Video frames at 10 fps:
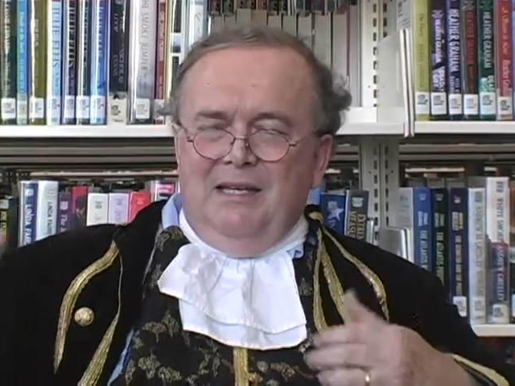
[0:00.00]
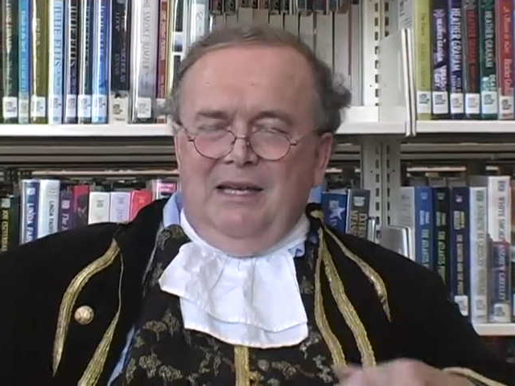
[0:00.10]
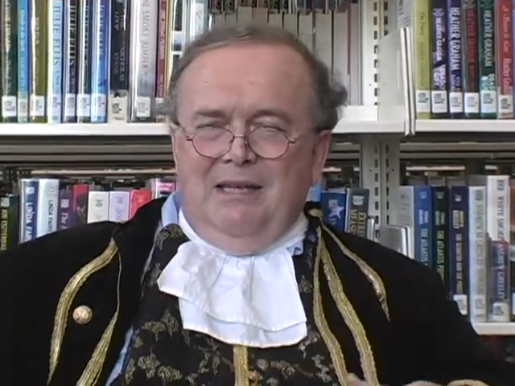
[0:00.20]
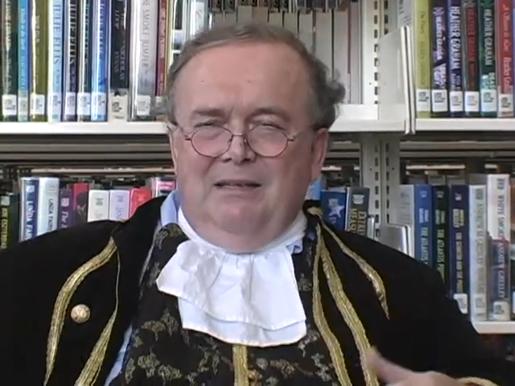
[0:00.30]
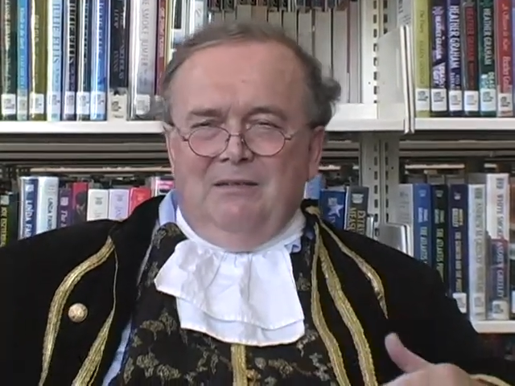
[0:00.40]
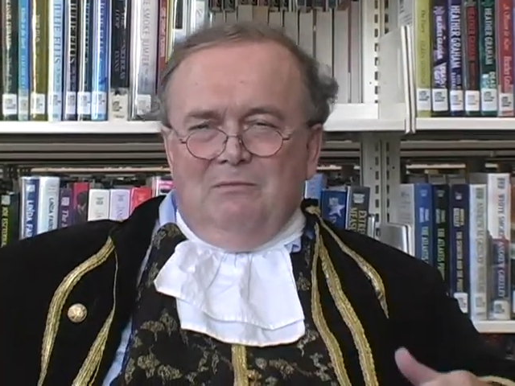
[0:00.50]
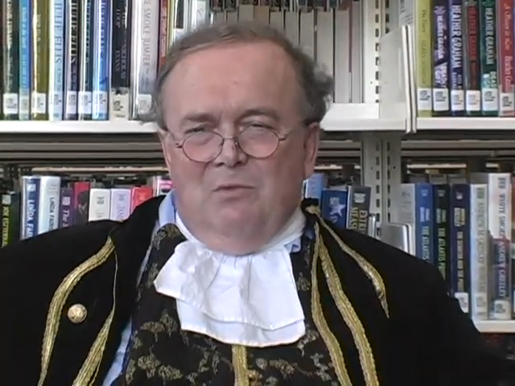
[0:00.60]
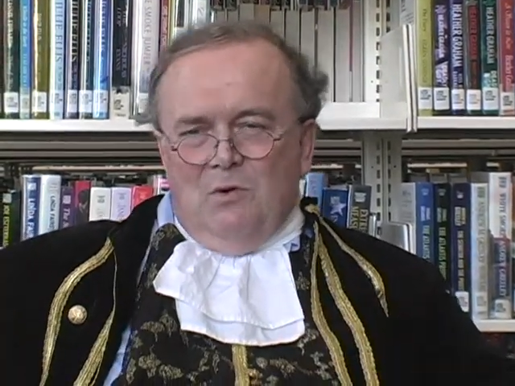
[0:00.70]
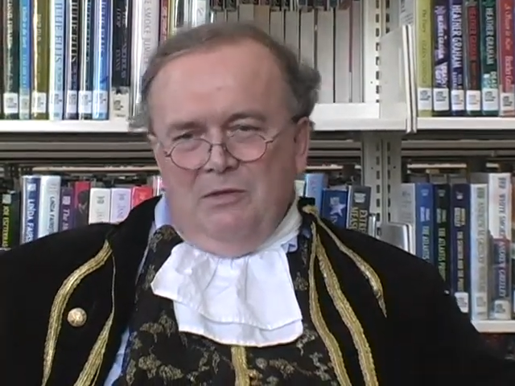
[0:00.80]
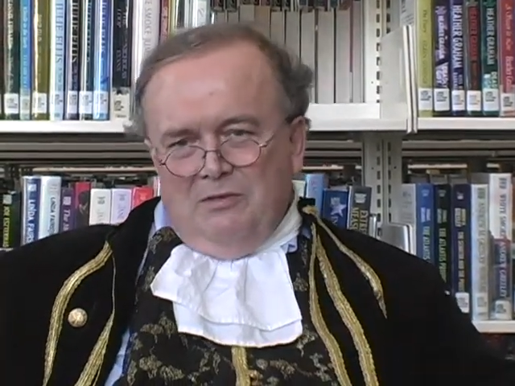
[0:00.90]
and the
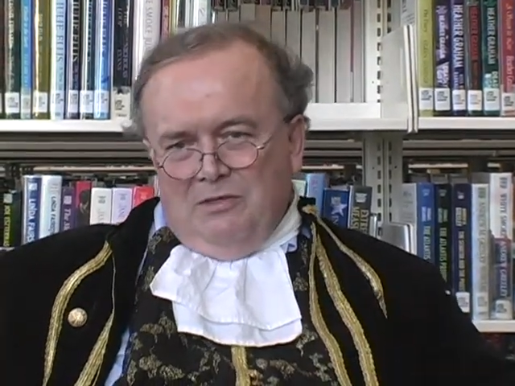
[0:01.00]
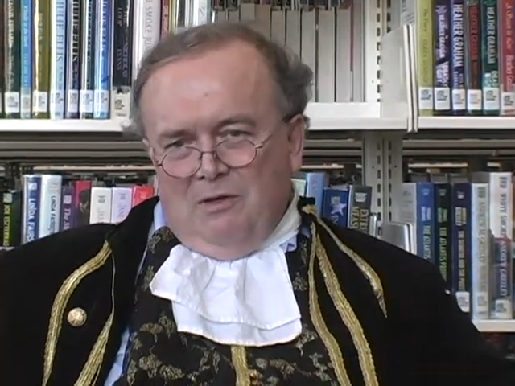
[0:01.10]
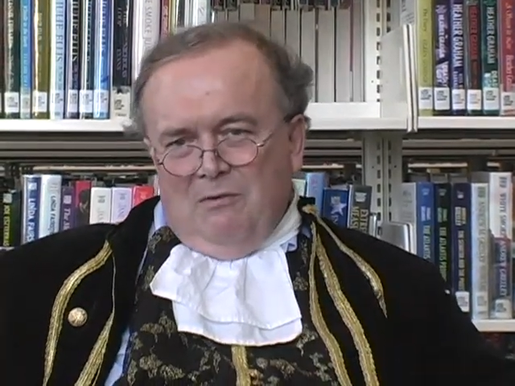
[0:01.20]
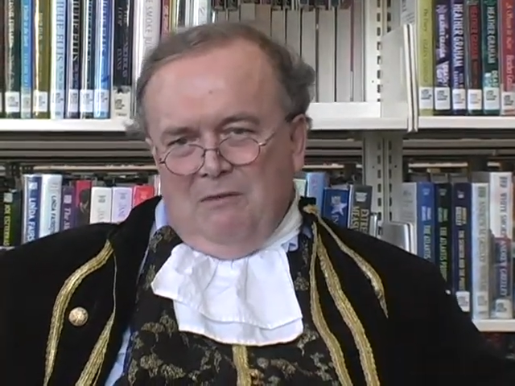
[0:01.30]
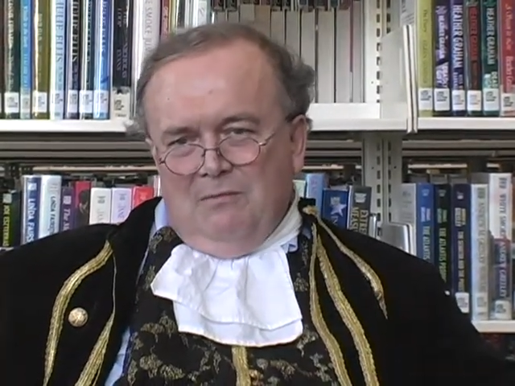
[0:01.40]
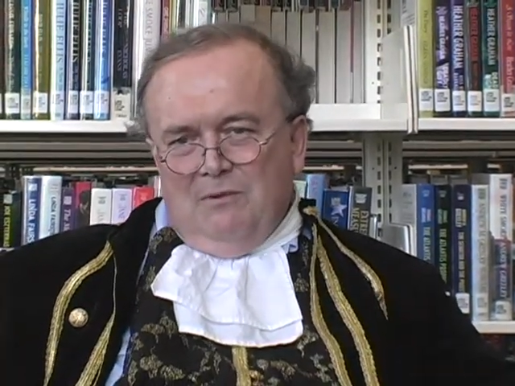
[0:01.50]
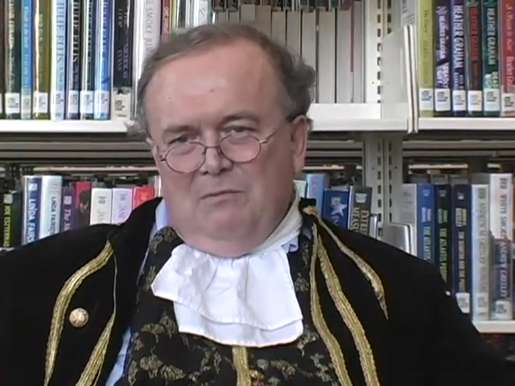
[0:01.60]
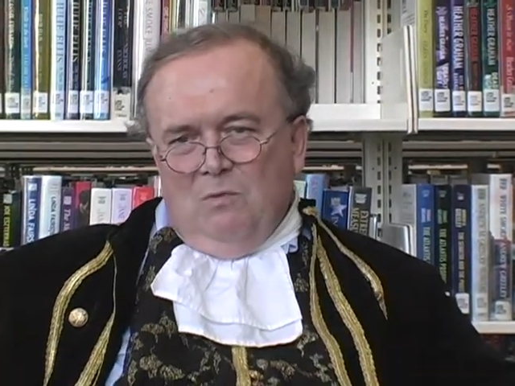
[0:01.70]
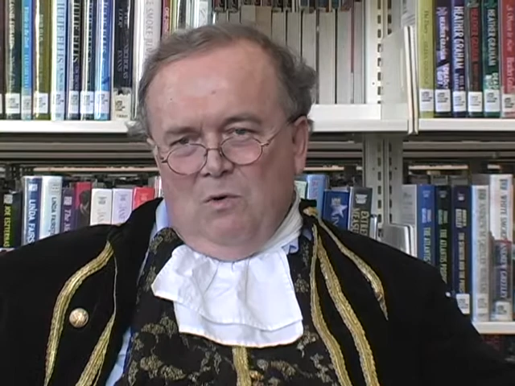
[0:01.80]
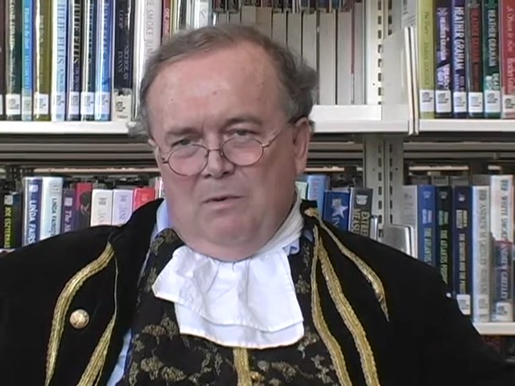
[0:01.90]
more you show up, the
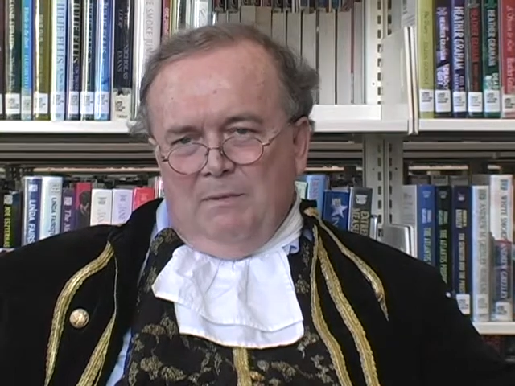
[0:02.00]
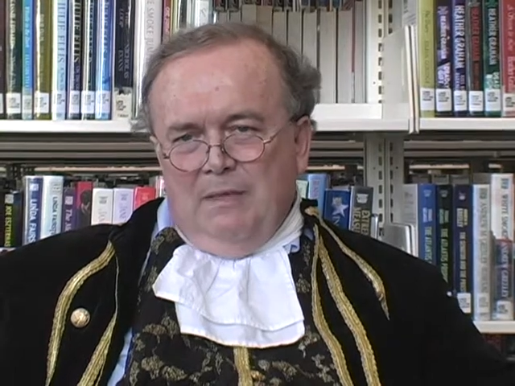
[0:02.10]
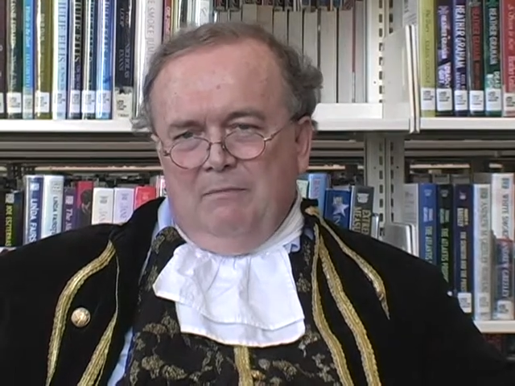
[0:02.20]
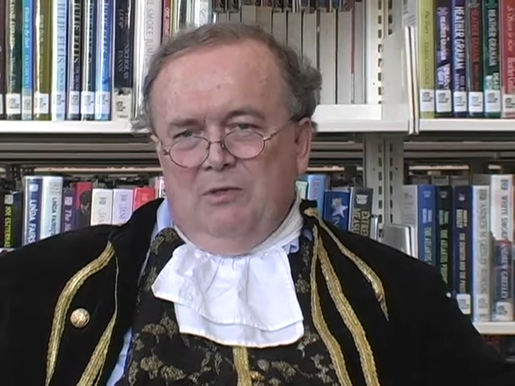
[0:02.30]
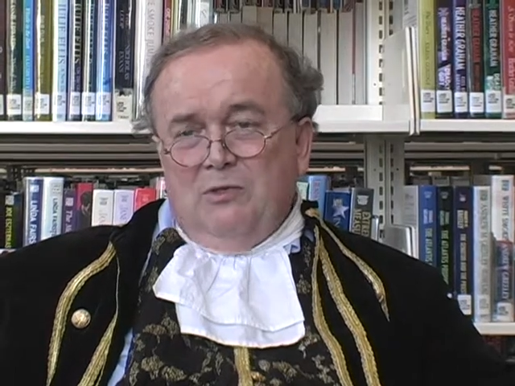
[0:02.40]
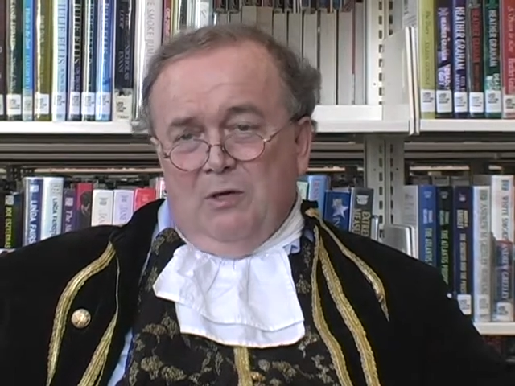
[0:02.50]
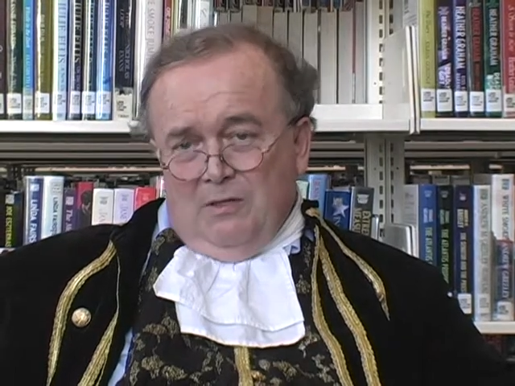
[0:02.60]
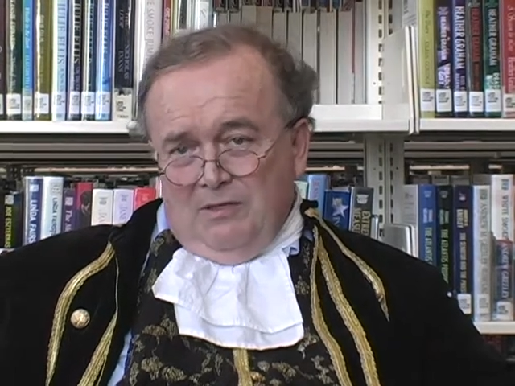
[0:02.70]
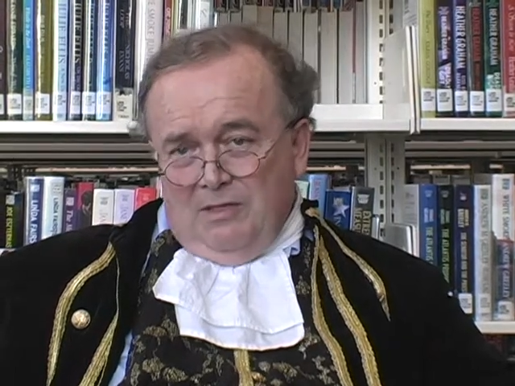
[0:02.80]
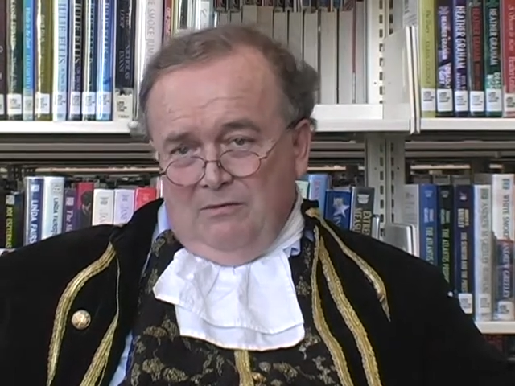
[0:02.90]
more people
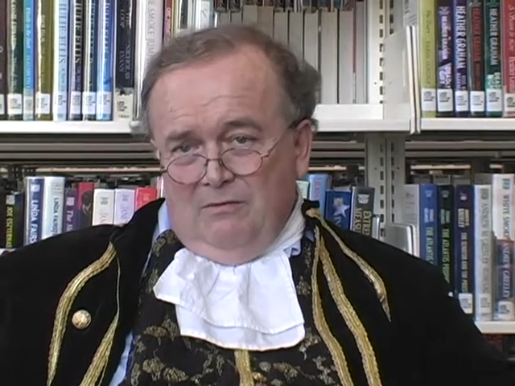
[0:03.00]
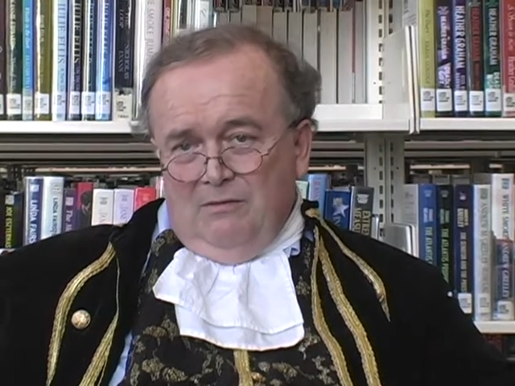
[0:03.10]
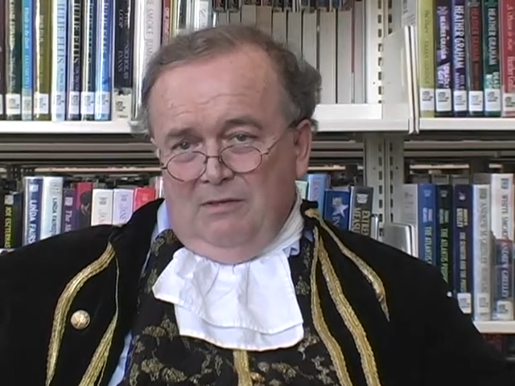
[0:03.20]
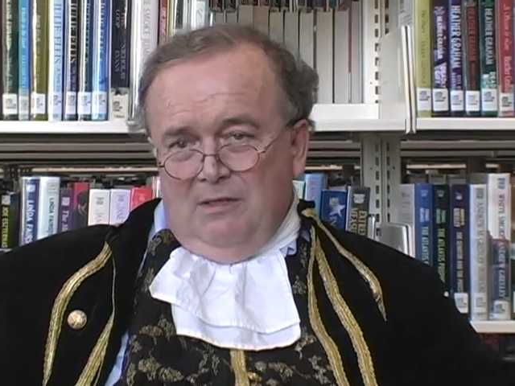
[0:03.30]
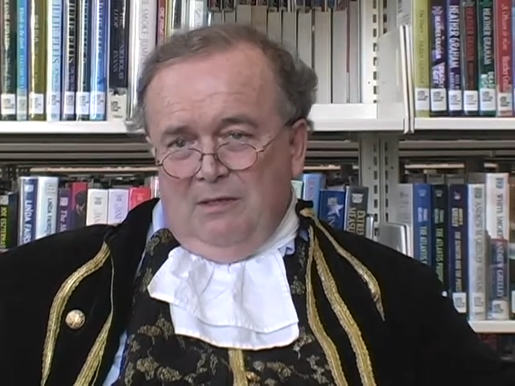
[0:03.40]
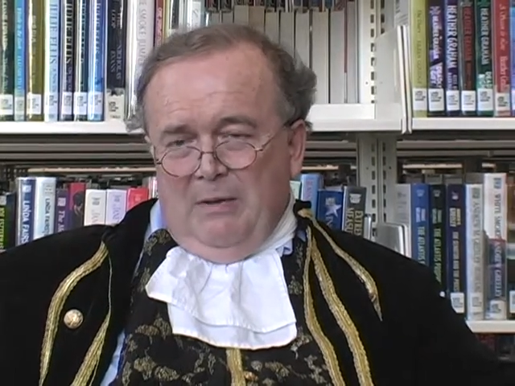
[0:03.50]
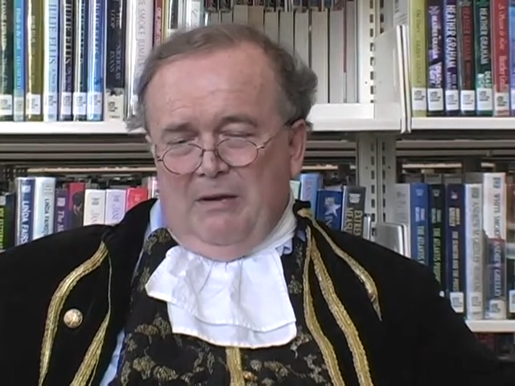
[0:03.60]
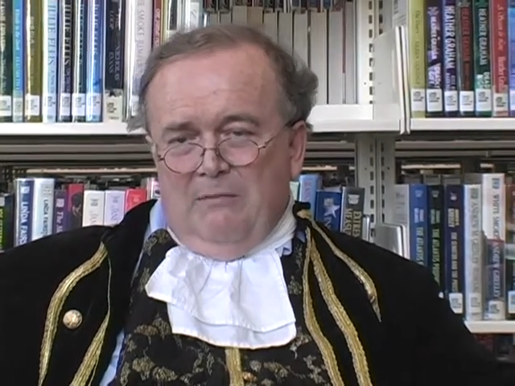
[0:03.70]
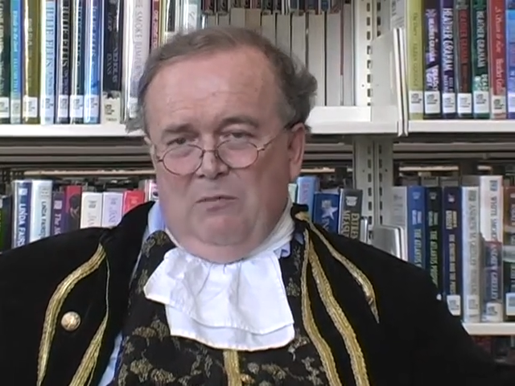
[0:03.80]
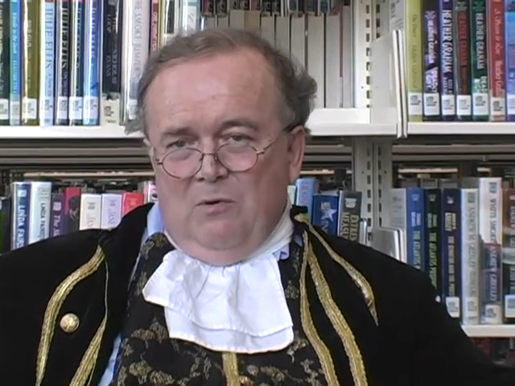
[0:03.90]
talk to you, about
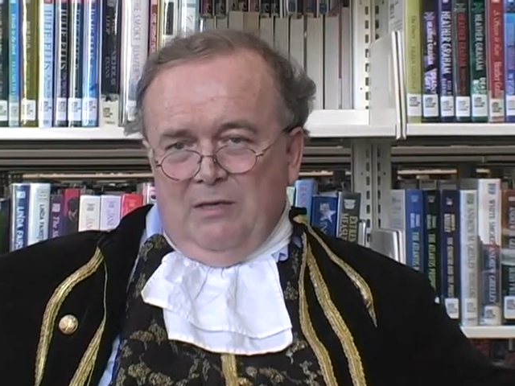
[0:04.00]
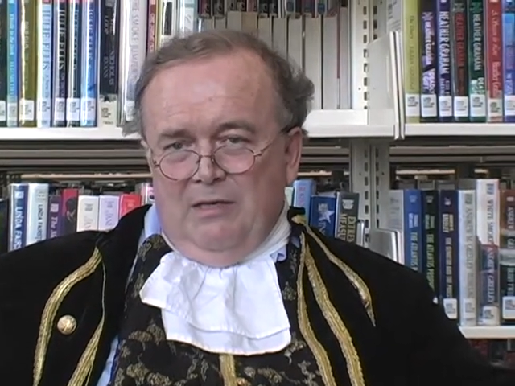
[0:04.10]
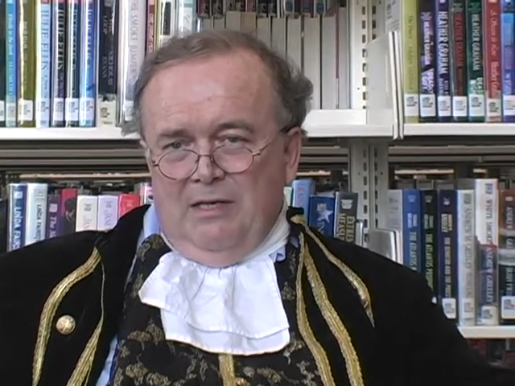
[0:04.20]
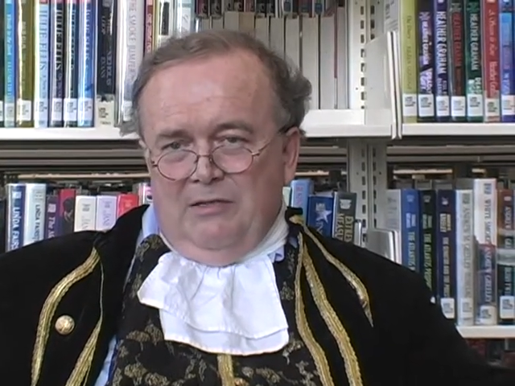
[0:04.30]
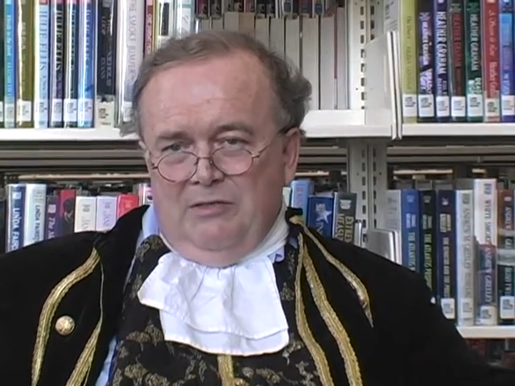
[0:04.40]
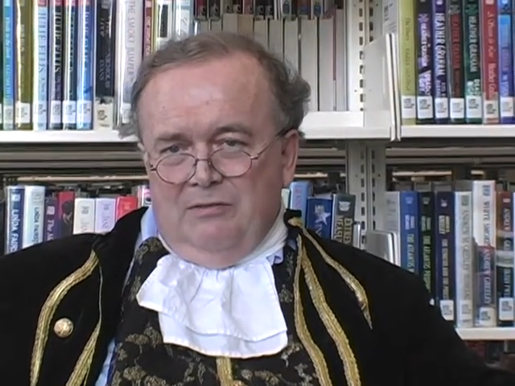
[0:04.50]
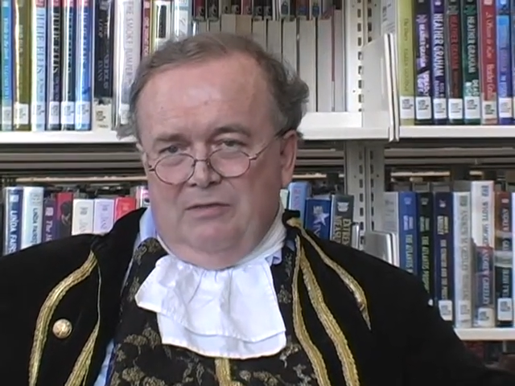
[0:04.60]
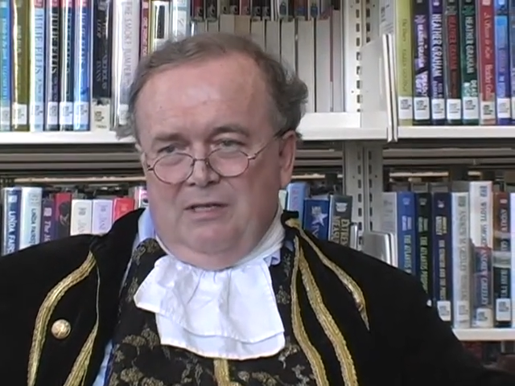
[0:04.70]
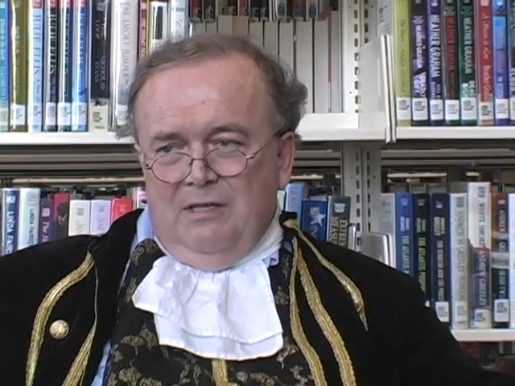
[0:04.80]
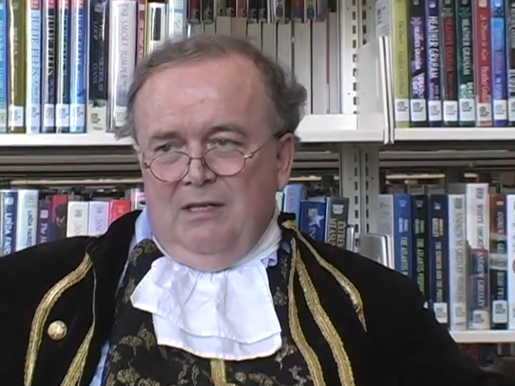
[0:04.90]
important issues,